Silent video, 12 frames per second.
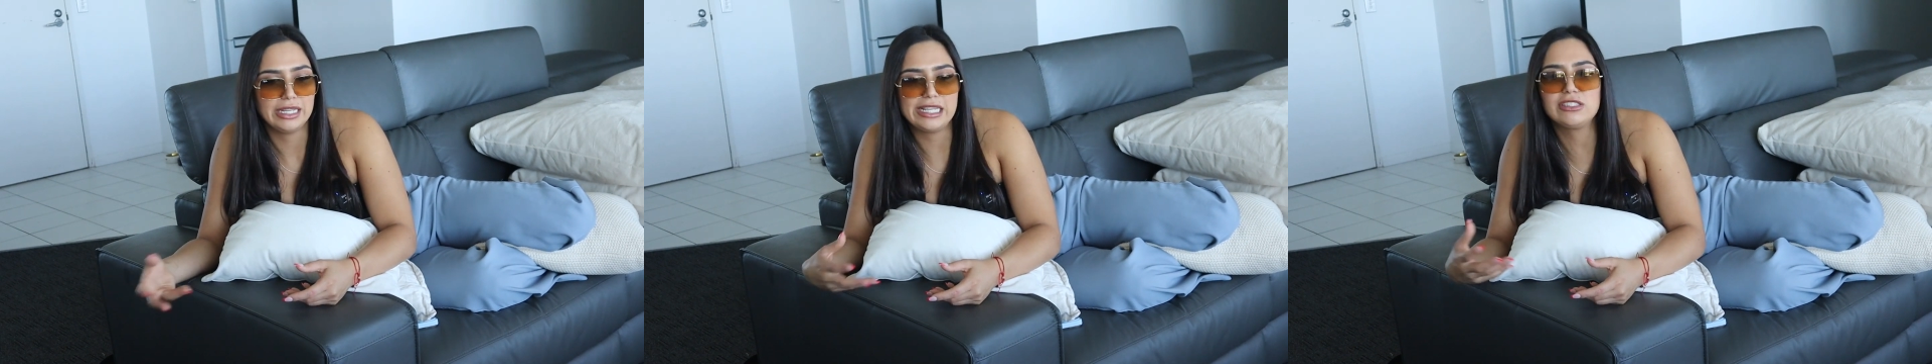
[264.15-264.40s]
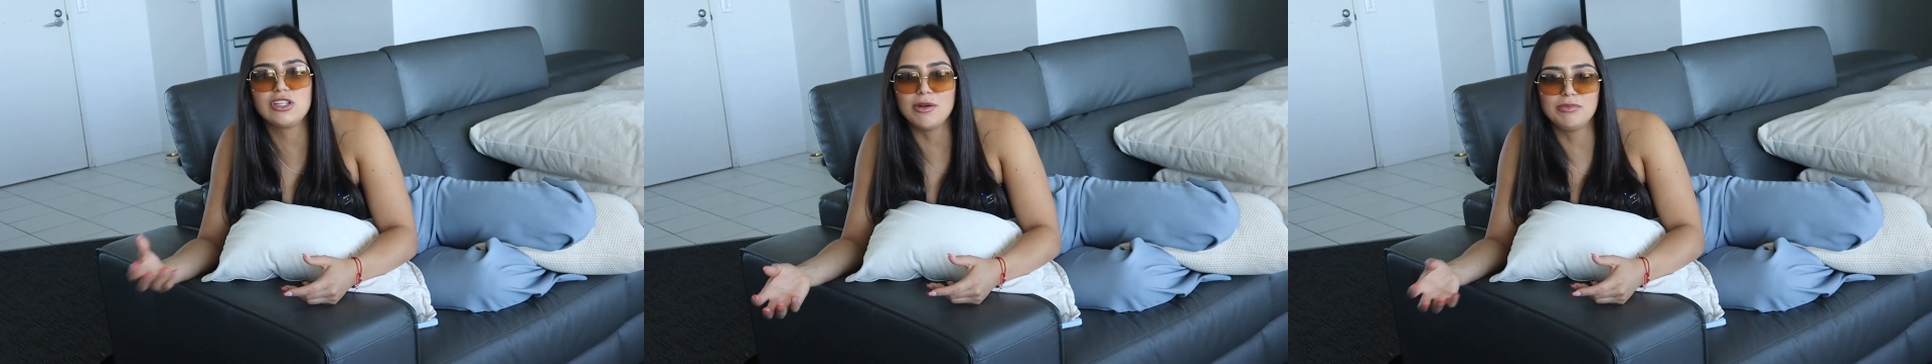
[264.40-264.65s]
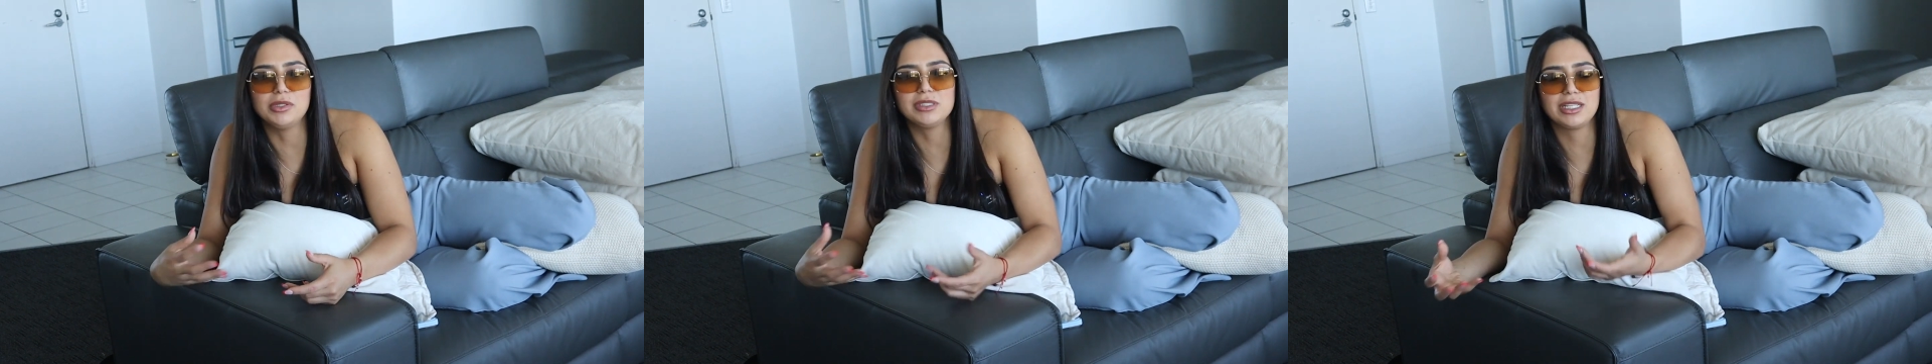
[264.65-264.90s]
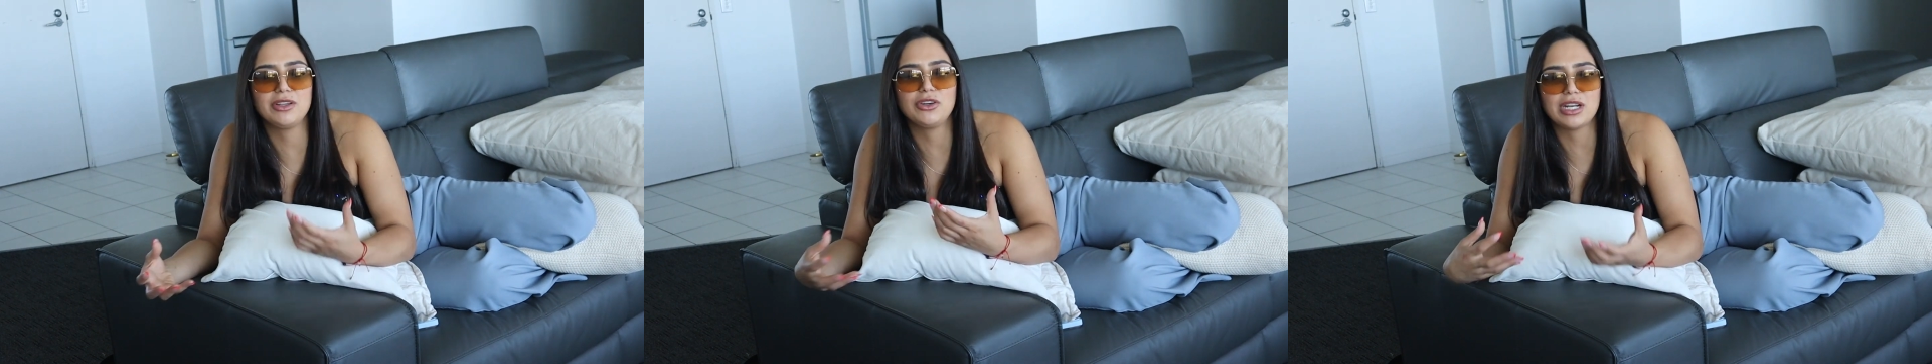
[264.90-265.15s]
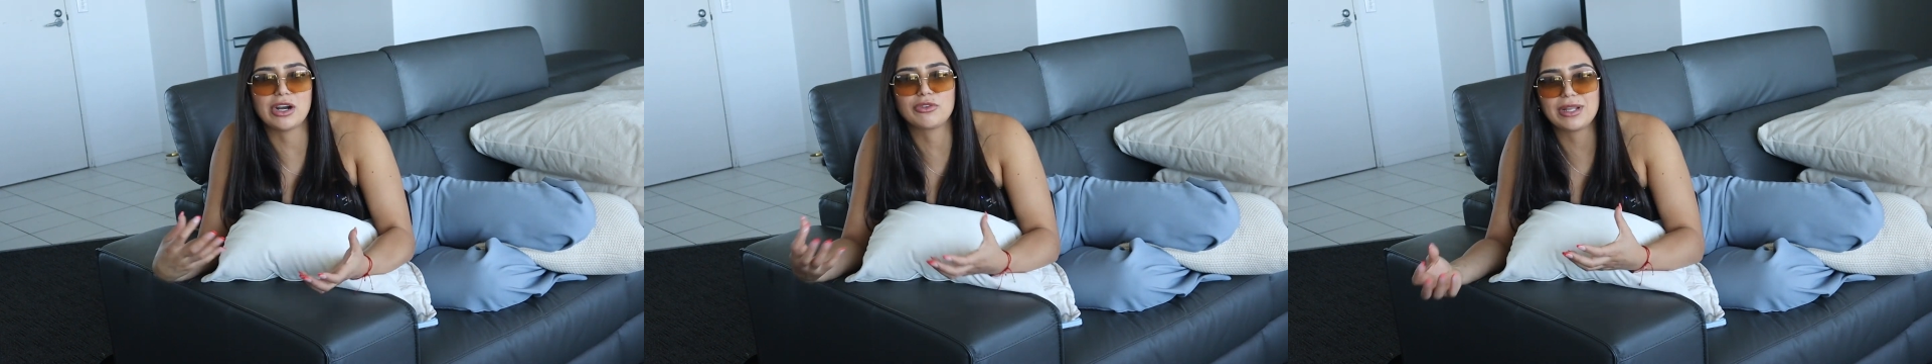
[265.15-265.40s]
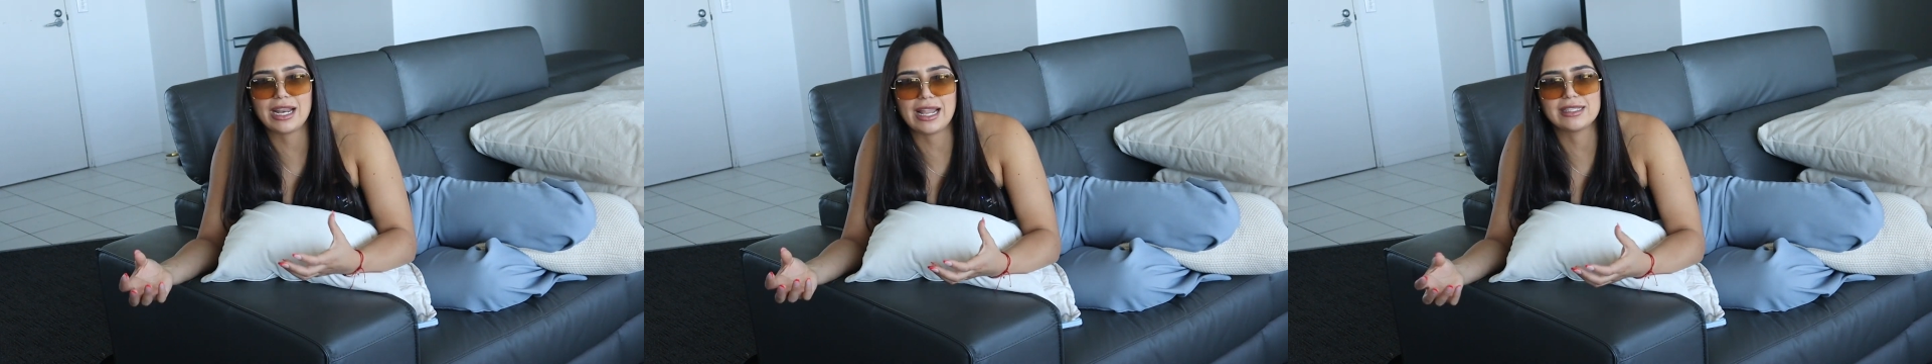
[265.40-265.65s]
In some points, they're gonna
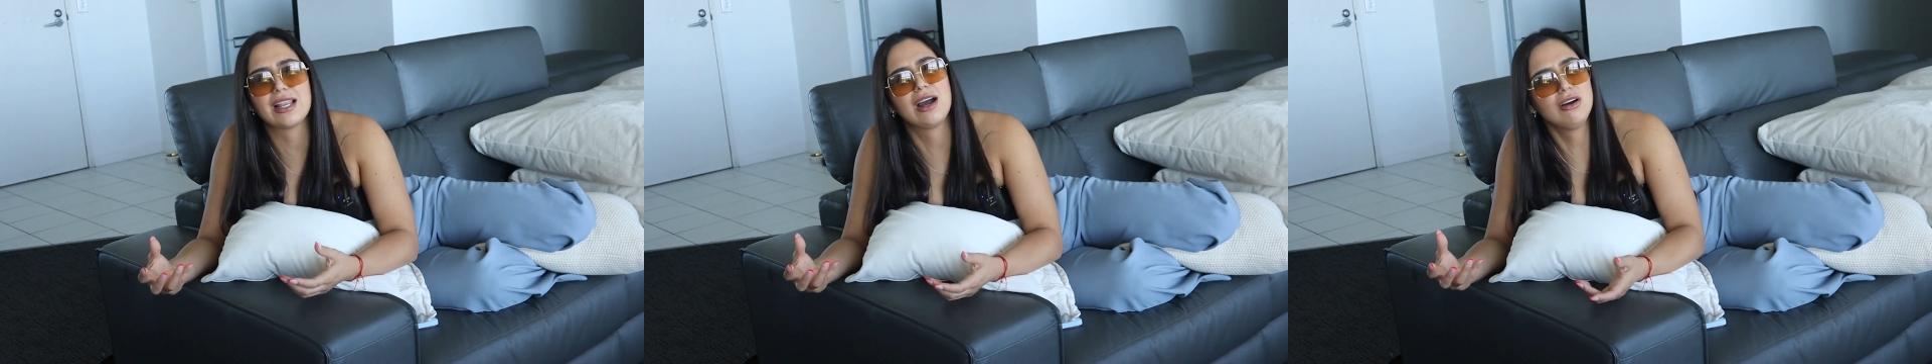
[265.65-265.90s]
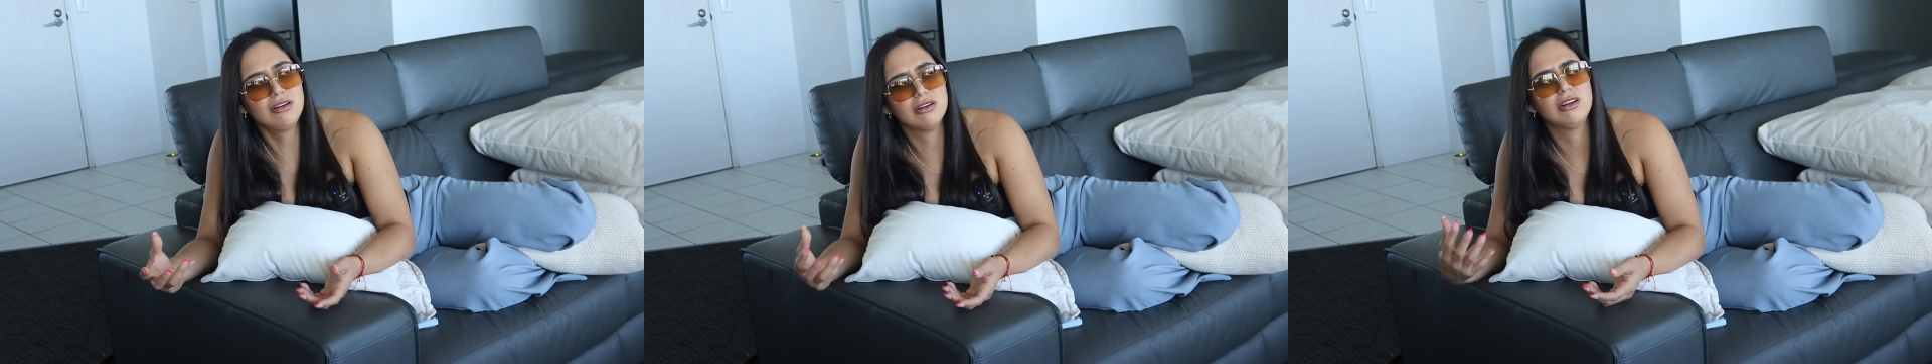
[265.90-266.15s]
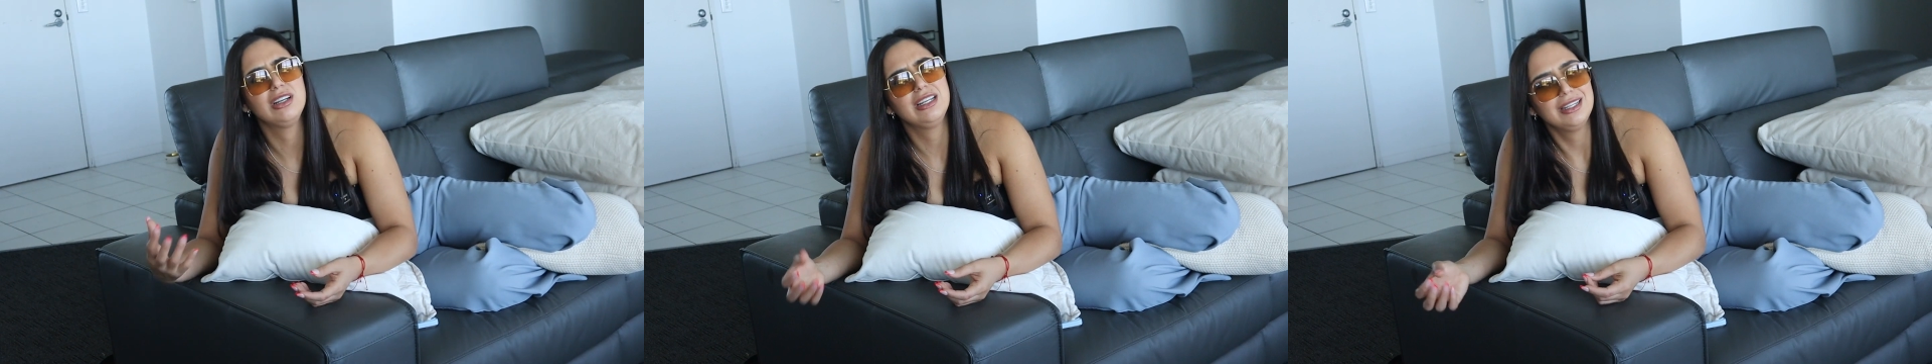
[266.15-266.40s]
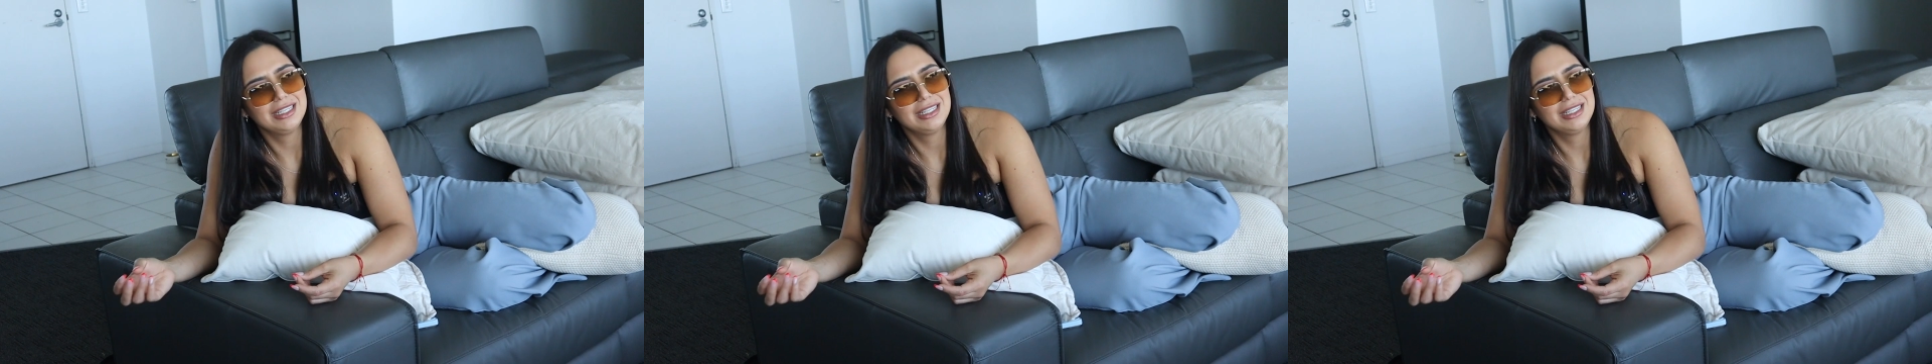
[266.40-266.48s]
realize that, oh,